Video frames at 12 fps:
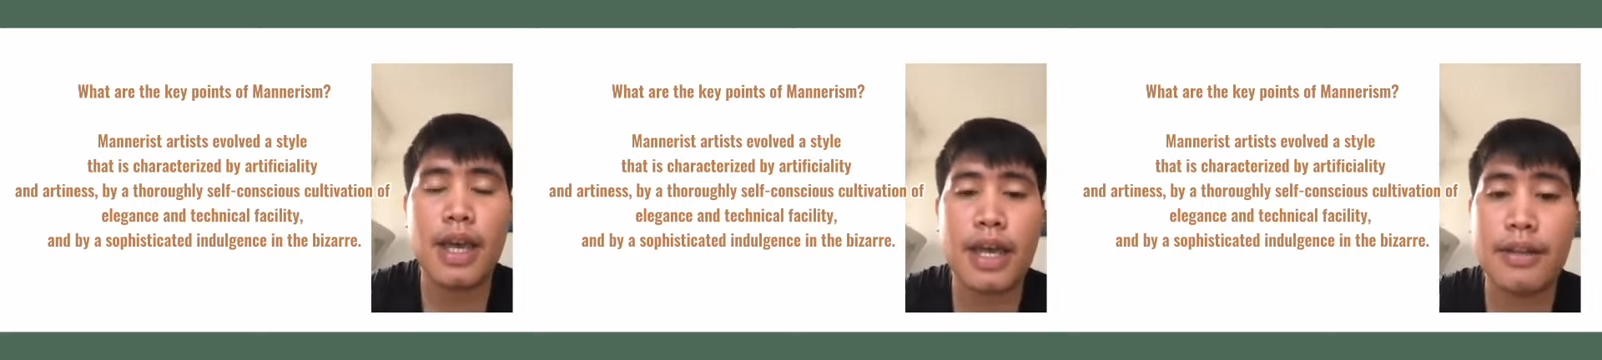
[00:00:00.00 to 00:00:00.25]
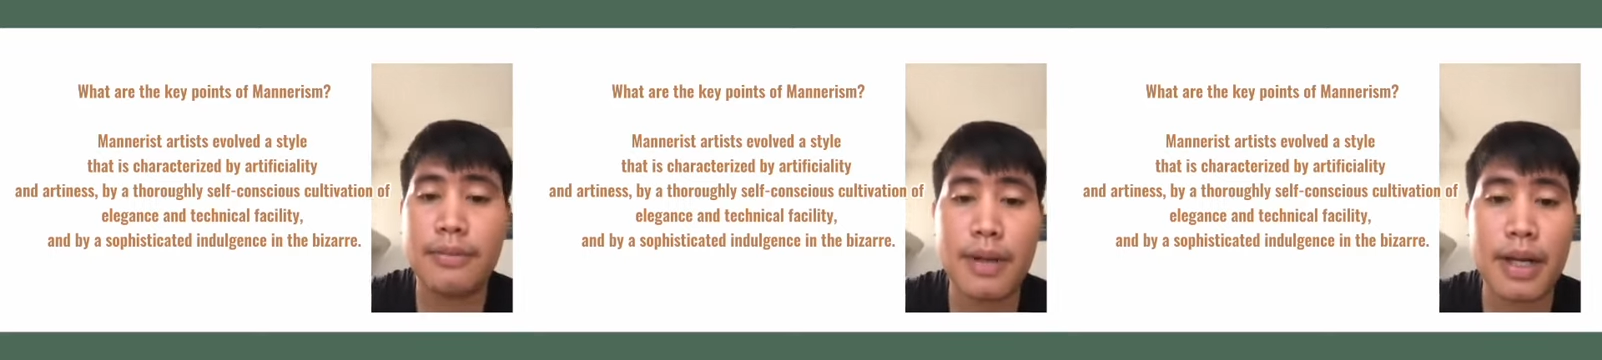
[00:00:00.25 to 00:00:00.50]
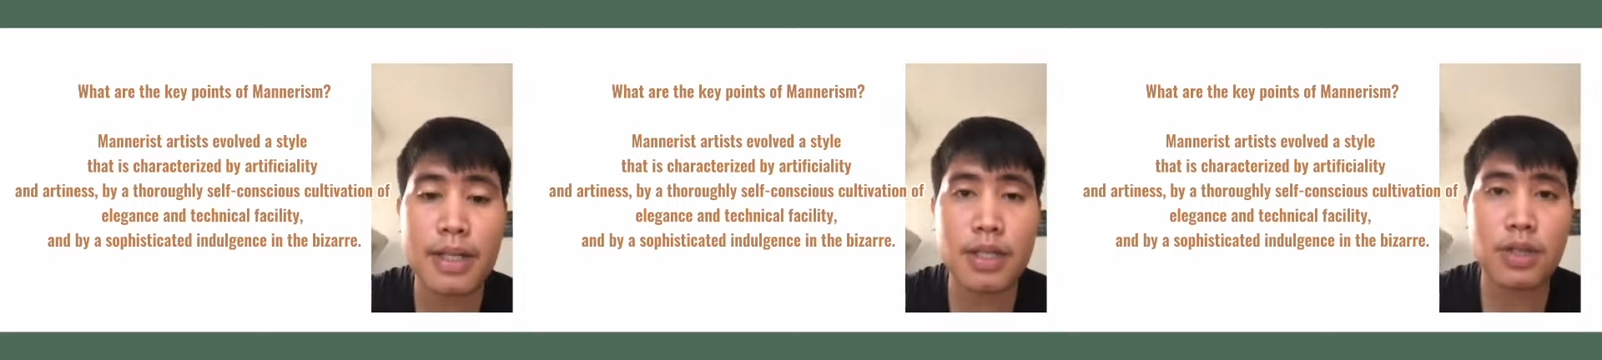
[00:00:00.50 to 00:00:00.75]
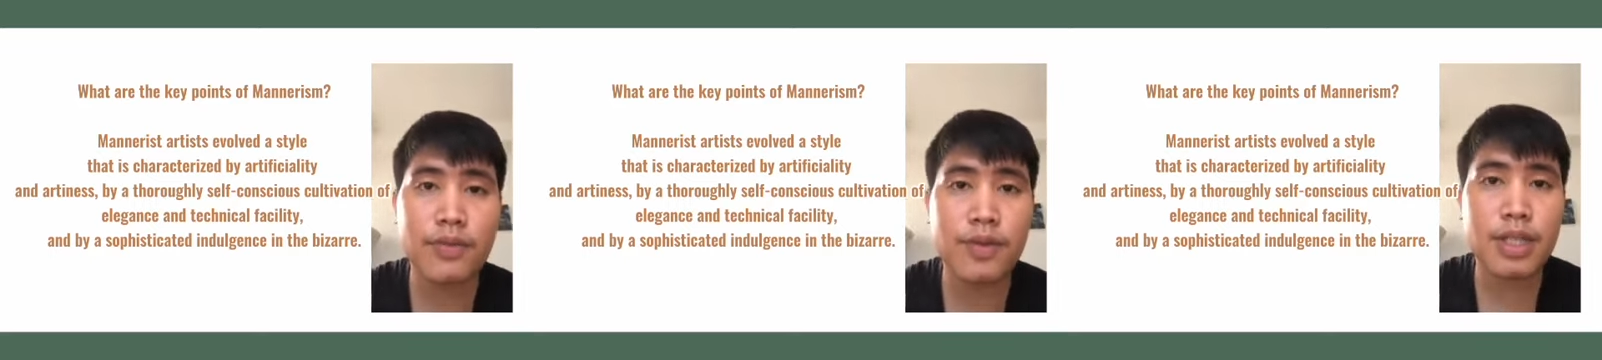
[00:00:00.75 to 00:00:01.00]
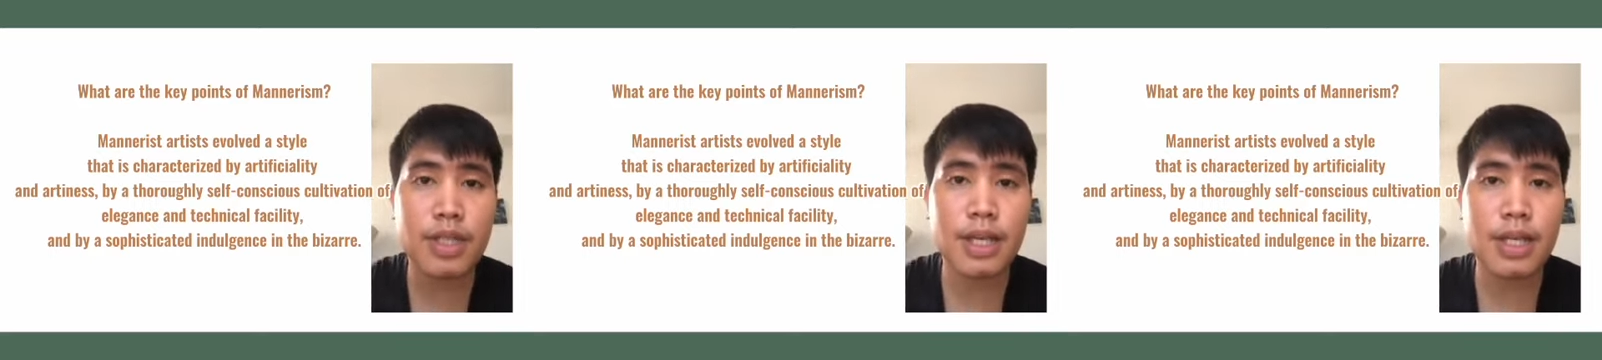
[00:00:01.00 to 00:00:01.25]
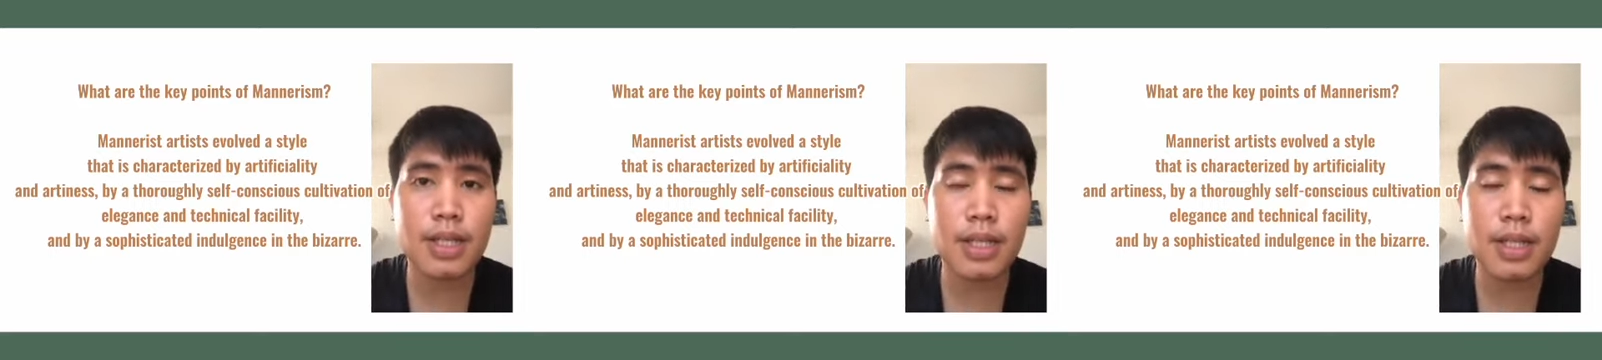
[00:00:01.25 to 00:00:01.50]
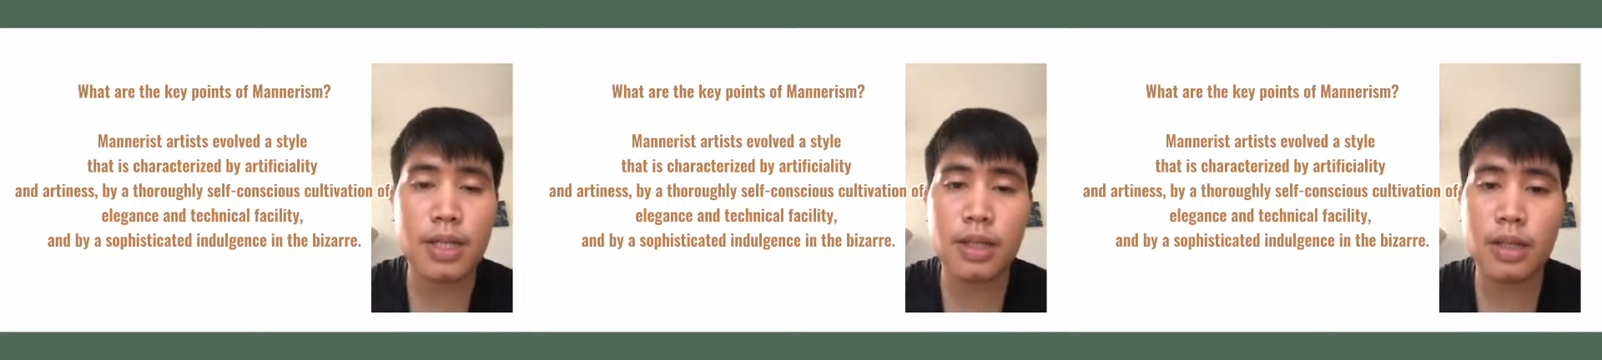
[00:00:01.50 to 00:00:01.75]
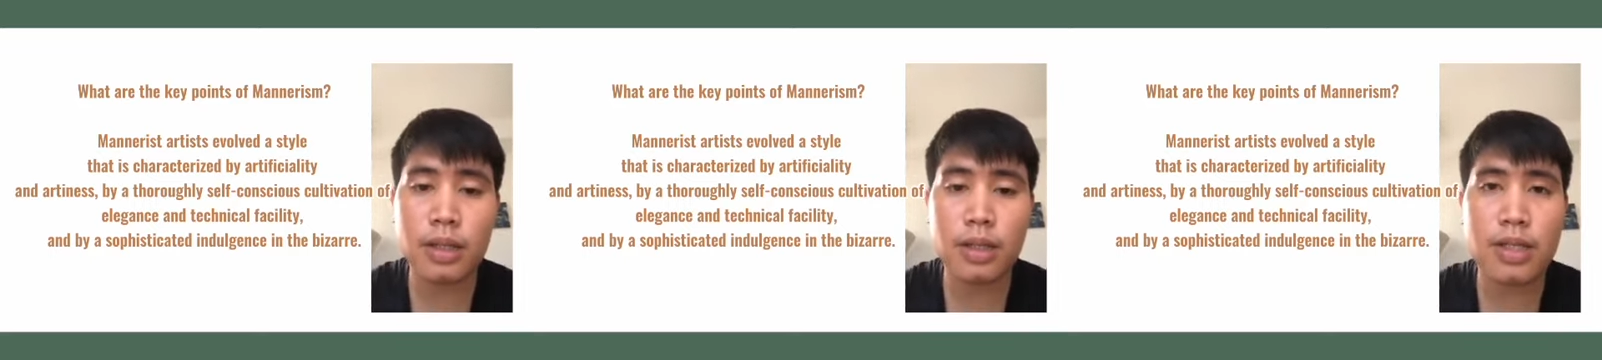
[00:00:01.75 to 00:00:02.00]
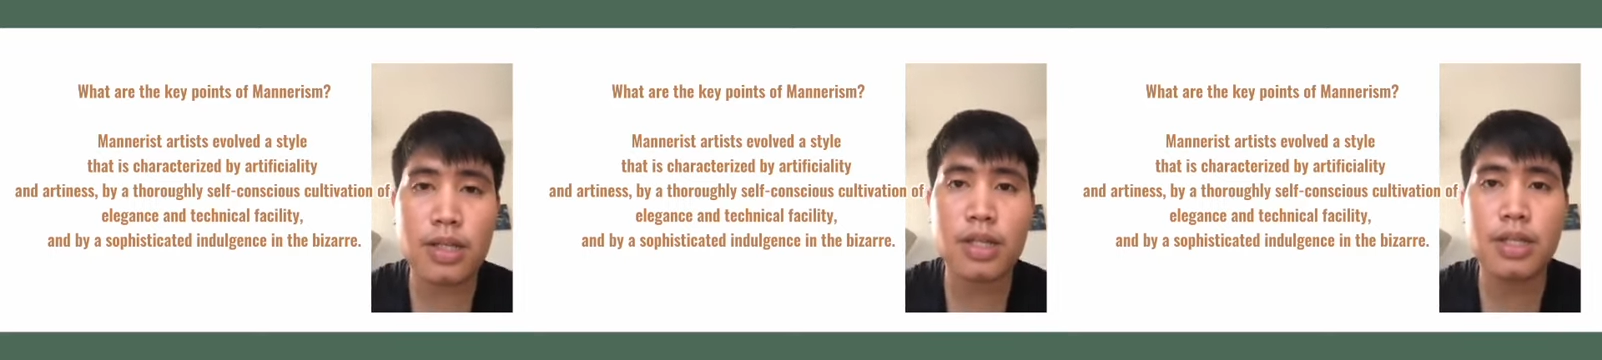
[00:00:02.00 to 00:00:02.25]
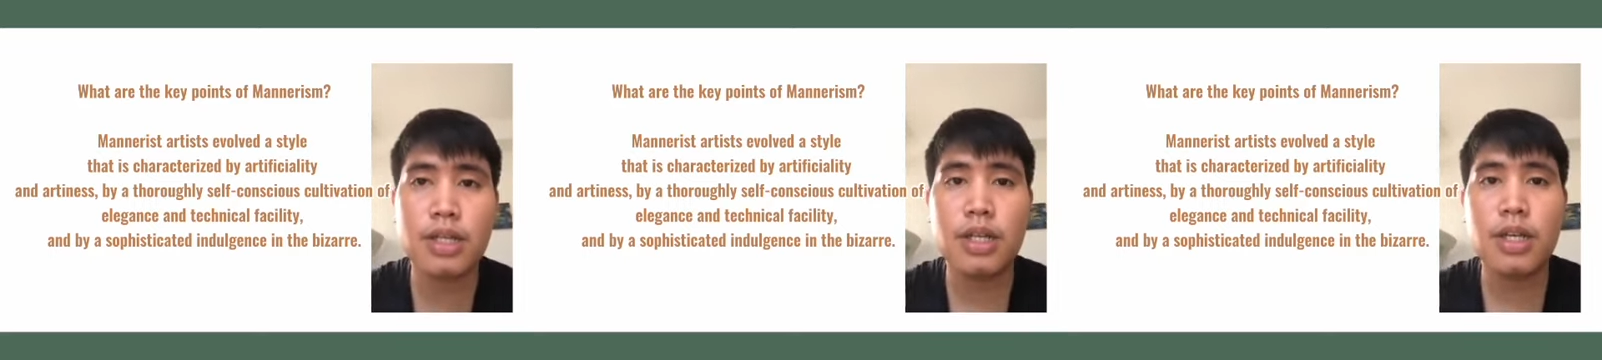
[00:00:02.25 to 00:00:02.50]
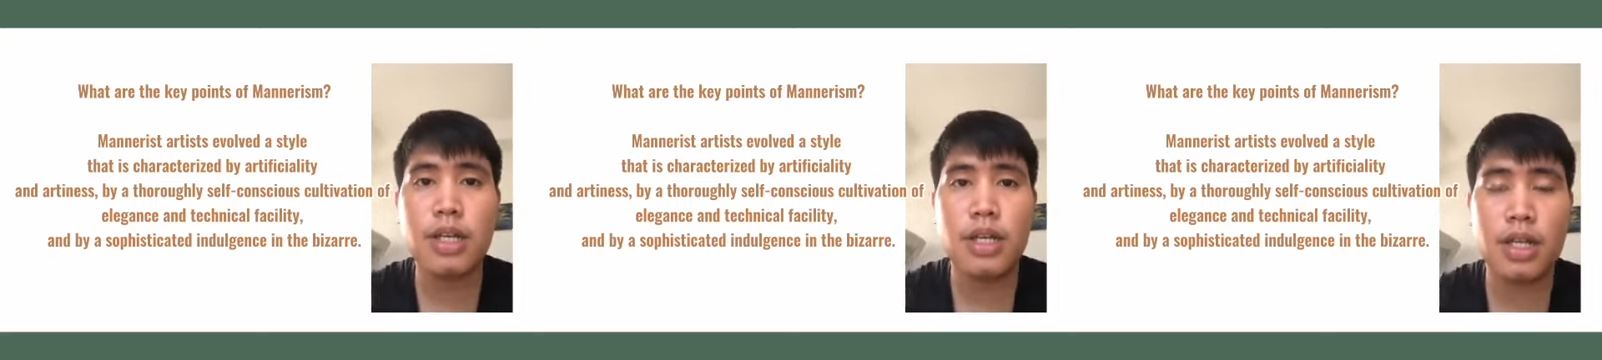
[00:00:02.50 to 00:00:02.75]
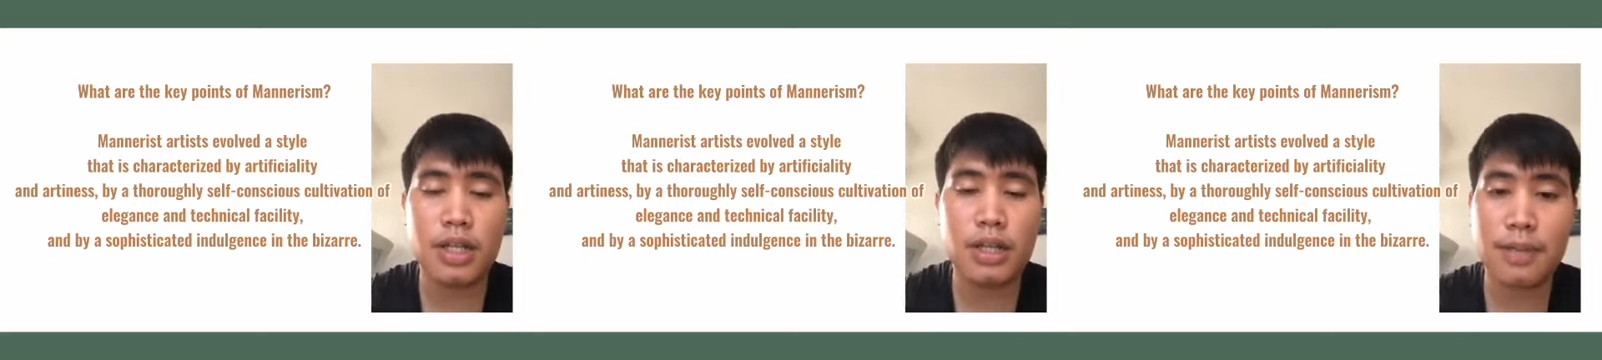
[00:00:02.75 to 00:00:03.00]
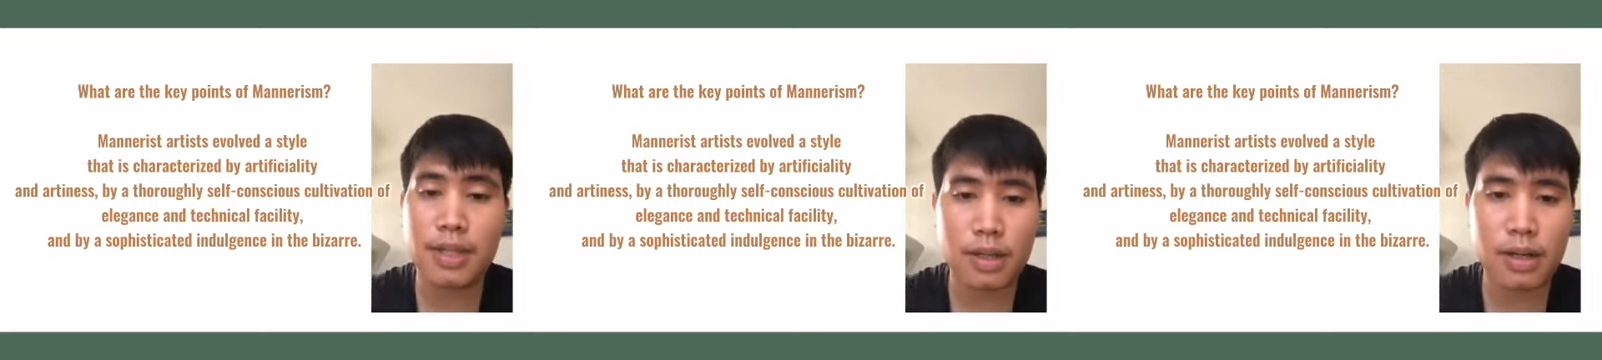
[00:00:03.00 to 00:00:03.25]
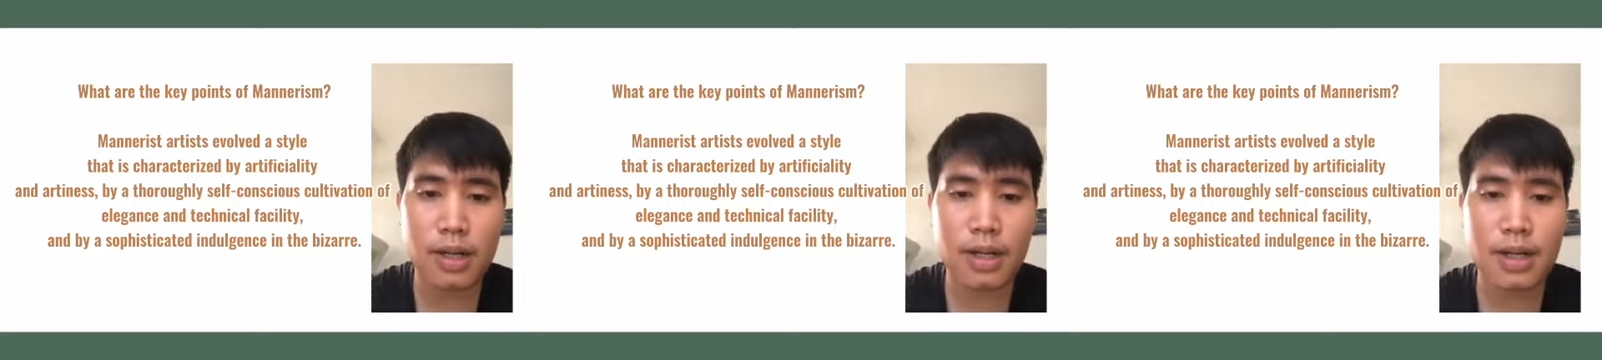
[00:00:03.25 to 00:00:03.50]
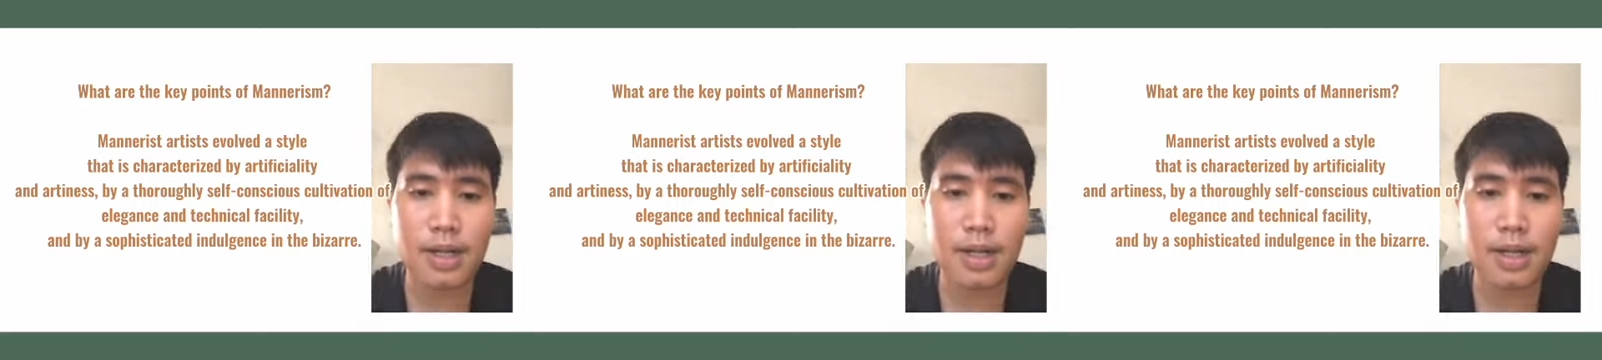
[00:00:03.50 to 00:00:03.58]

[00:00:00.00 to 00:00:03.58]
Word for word: and by a sophisticated indulge in the bizarre.